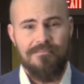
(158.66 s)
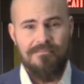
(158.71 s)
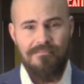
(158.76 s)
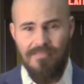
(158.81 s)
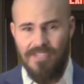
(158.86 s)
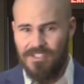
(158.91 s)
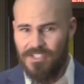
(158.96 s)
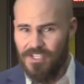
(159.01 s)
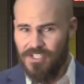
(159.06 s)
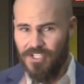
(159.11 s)

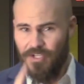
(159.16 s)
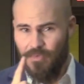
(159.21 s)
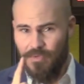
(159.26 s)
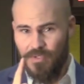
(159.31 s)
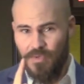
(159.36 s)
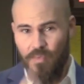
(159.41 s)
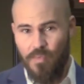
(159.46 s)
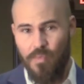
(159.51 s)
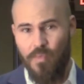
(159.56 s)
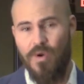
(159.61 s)
It says there was
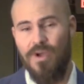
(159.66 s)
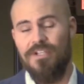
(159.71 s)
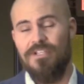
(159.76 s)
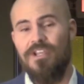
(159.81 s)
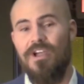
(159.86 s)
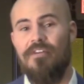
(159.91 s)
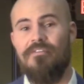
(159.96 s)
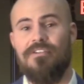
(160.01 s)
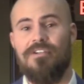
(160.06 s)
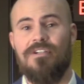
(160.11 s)
one
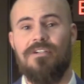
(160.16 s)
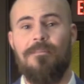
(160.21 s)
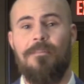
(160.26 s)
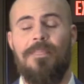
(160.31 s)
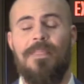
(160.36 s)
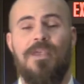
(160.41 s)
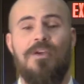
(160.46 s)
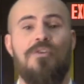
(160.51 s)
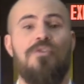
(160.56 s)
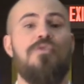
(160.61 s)
governor
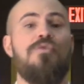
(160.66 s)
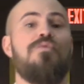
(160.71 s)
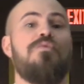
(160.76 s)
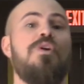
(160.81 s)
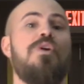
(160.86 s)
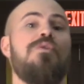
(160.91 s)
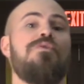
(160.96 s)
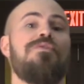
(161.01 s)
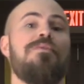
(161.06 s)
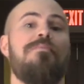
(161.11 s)
who
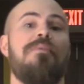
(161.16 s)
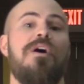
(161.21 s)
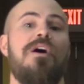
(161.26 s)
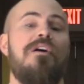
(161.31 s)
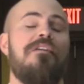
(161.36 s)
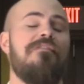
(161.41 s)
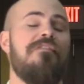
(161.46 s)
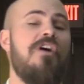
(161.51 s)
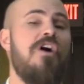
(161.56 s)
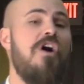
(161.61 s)
rose
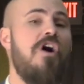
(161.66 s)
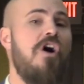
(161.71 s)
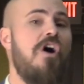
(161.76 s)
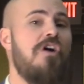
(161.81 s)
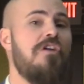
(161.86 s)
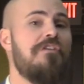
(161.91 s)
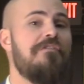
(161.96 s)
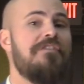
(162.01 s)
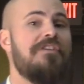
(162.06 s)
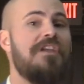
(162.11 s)
above
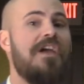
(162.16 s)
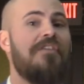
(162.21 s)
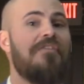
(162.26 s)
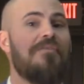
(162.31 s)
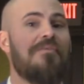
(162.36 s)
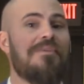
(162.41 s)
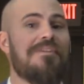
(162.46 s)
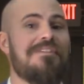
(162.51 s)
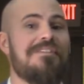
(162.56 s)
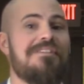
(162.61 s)
all of the other
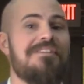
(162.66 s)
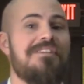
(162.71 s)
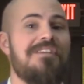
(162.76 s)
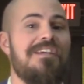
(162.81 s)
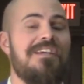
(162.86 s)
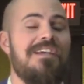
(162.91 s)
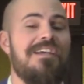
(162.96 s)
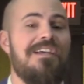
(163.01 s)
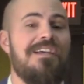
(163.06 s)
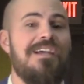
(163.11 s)
ones,
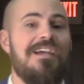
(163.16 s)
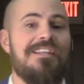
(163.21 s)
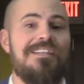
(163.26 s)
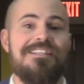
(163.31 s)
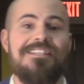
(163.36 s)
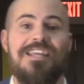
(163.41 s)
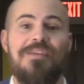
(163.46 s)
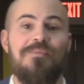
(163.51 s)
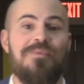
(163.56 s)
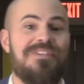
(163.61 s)
and his
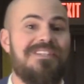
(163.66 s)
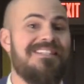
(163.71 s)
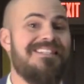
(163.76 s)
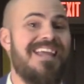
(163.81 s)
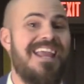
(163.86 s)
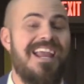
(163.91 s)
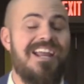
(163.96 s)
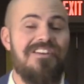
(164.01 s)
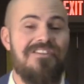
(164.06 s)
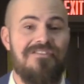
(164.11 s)
name was
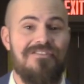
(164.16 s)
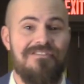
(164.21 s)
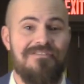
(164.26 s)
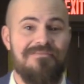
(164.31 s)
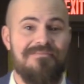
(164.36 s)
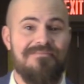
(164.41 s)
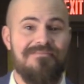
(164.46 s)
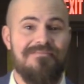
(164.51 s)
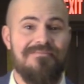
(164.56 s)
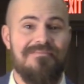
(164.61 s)
Daniel.
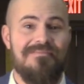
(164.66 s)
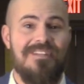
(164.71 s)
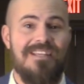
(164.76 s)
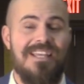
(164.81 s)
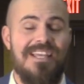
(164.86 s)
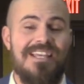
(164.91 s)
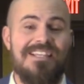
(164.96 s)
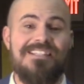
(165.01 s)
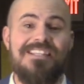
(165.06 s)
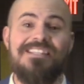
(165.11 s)

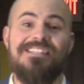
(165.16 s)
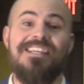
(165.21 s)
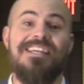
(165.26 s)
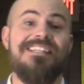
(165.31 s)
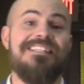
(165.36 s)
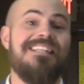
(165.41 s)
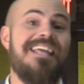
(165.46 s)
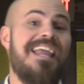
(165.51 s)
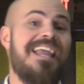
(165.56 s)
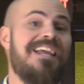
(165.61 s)
It says
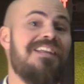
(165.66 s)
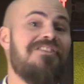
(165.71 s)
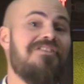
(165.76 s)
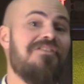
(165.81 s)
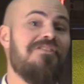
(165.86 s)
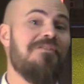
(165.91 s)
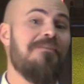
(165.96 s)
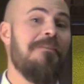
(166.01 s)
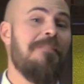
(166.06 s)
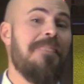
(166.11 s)
that
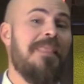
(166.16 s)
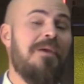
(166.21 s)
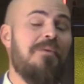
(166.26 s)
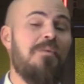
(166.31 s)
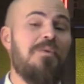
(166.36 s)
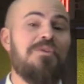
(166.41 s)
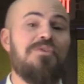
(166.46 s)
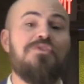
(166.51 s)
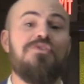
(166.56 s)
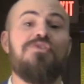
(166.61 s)
Daniel
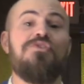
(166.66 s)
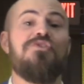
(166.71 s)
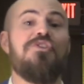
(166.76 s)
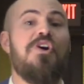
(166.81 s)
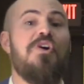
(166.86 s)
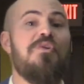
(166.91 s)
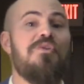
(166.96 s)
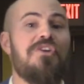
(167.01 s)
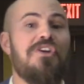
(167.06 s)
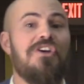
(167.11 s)
was
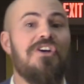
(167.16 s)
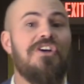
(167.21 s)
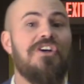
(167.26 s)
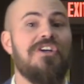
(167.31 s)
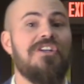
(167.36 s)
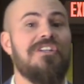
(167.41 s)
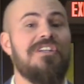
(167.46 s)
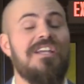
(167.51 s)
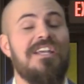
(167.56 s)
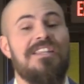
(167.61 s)
so
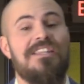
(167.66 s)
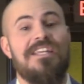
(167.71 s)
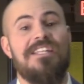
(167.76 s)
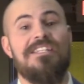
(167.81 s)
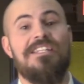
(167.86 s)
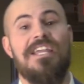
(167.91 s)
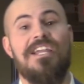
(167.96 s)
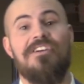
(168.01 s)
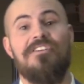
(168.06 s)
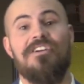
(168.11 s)
good that
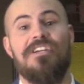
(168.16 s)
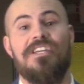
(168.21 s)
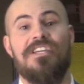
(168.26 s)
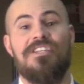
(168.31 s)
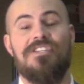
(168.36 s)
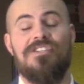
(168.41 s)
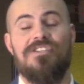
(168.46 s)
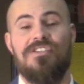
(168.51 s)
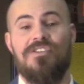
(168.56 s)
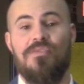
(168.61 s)

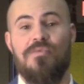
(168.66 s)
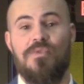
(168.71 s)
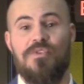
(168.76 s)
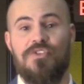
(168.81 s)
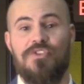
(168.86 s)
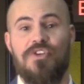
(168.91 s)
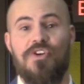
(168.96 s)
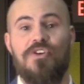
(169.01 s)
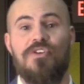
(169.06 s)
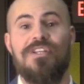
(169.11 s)
Darius was
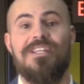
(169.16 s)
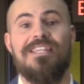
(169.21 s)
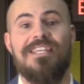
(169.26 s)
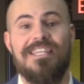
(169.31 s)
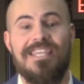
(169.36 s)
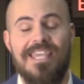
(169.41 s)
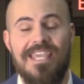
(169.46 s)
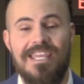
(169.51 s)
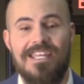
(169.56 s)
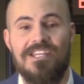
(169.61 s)
turning the
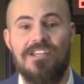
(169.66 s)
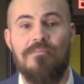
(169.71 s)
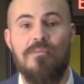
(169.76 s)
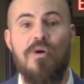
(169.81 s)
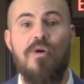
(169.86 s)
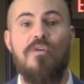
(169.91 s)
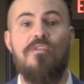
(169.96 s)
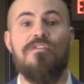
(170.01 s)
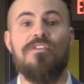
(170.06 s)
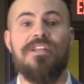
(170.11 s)
kingdom
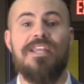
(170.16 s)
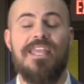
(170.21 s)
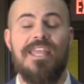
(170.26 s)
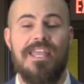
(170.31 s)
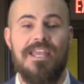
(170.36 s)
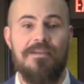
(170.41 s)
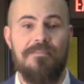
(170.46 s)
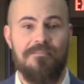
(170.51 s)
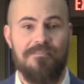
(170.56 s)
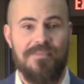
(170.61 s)
over to
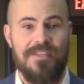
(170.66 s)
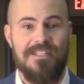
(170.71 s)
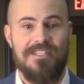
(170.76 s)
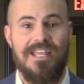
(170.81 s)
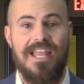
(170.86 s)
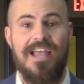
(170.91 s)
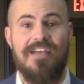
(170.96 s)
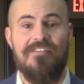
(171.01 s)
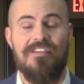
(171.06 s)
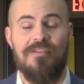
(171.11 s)
him to
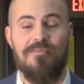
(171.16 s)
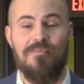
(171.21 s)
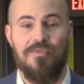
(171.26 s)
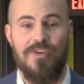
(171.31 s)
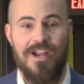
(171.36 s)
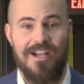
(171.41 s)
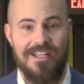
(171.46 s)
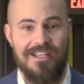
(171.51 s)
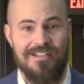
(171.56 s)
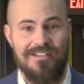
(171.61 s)
have him
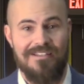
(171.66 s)
run it.